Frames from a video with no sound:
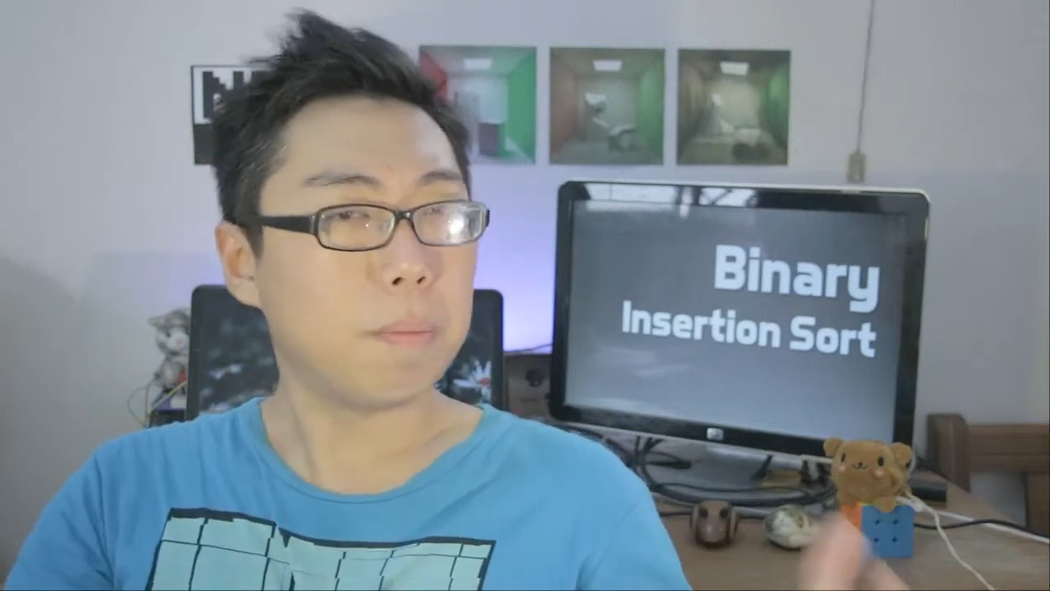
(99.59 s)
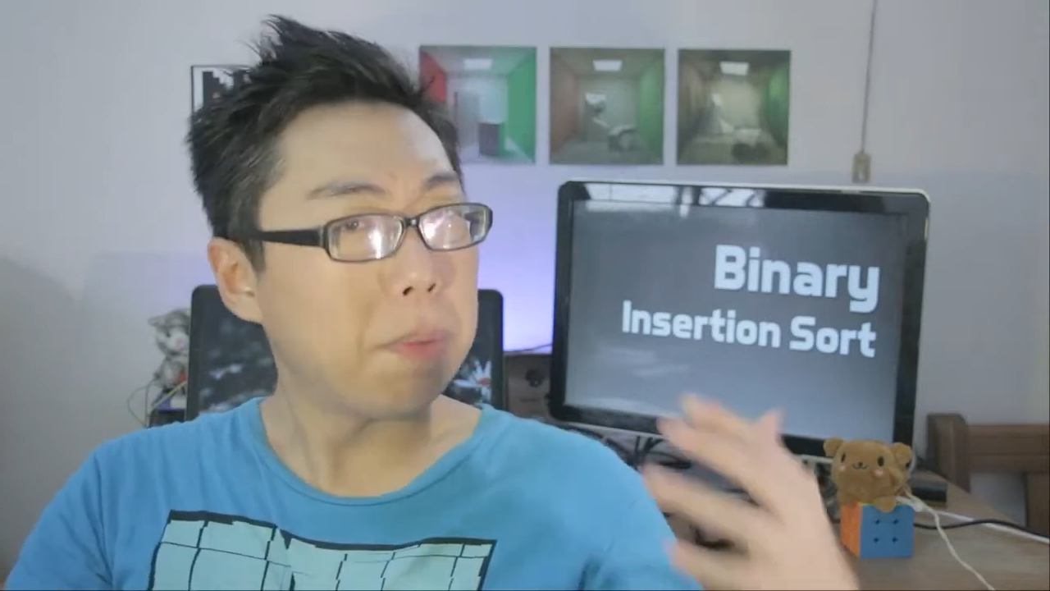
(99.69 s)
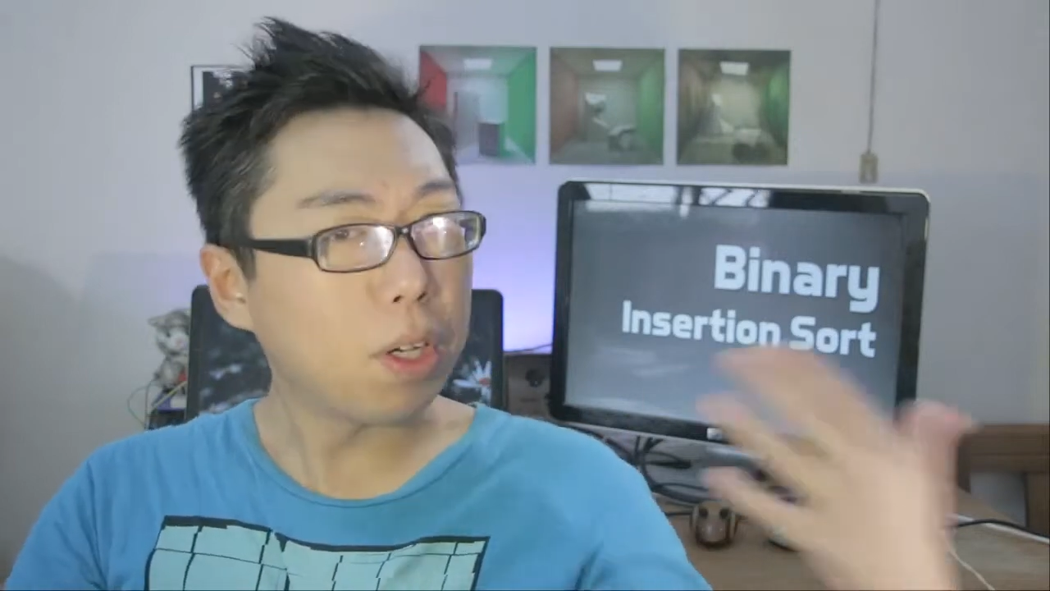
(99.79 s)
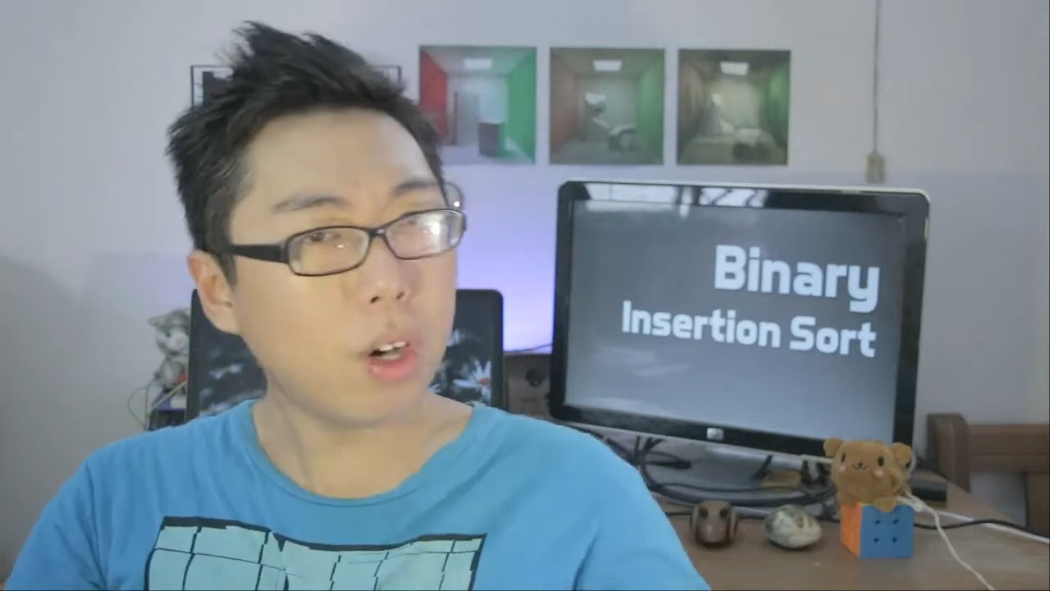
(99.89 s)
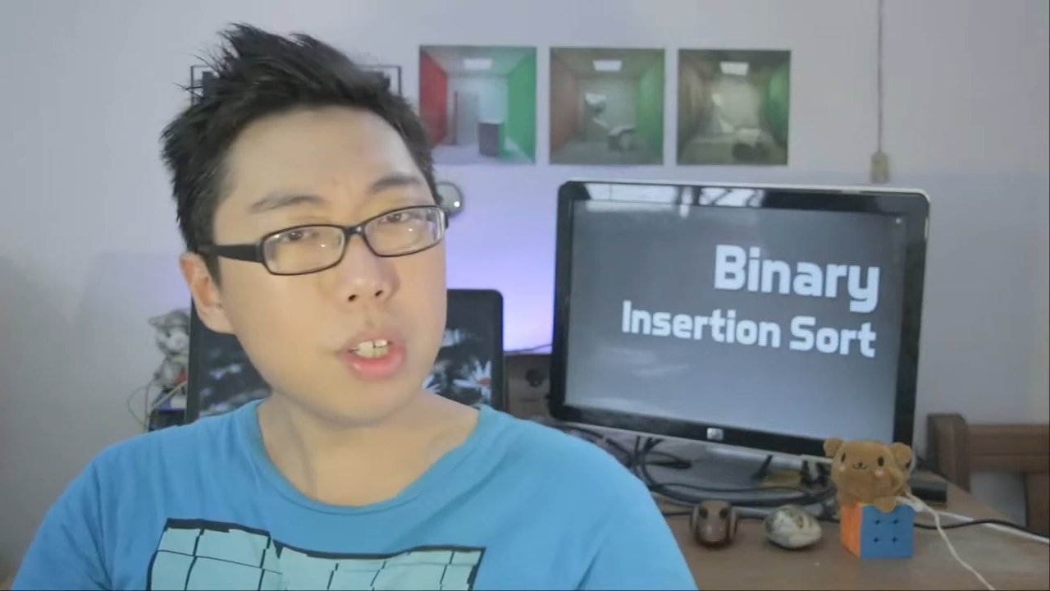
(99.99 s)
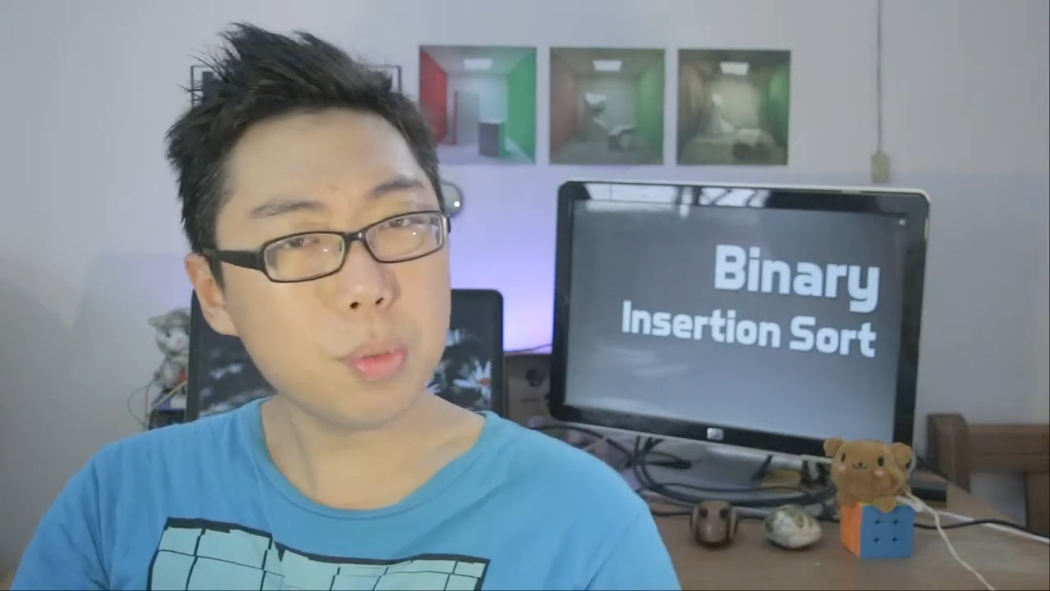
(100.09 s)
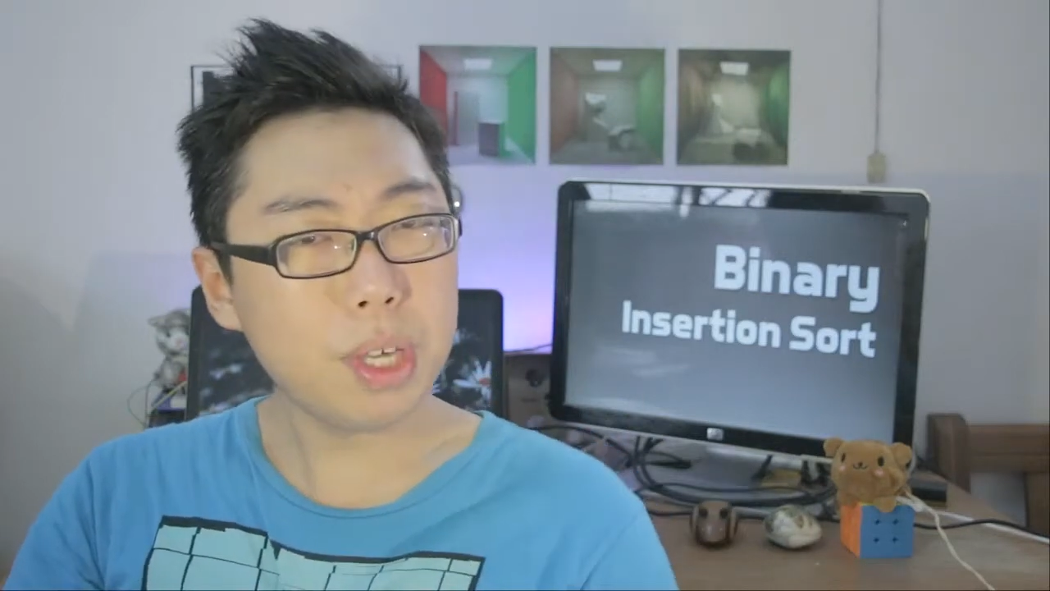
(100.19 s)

because